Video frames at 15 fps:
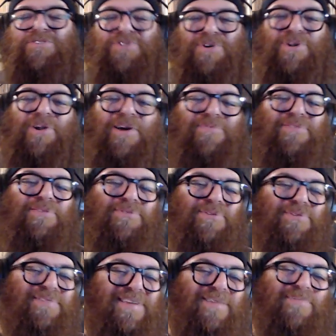He took it off the
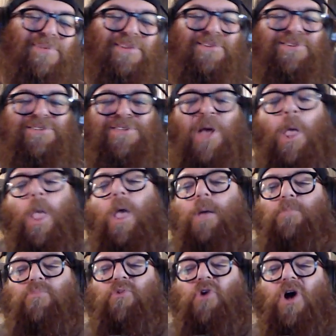turntable and just
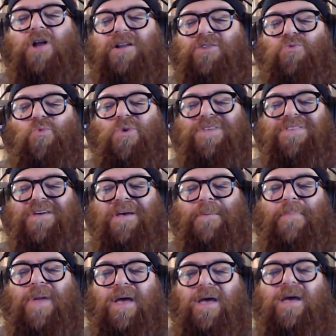brought it with
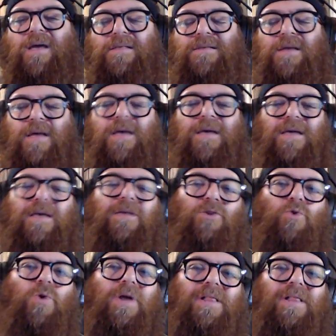him, and it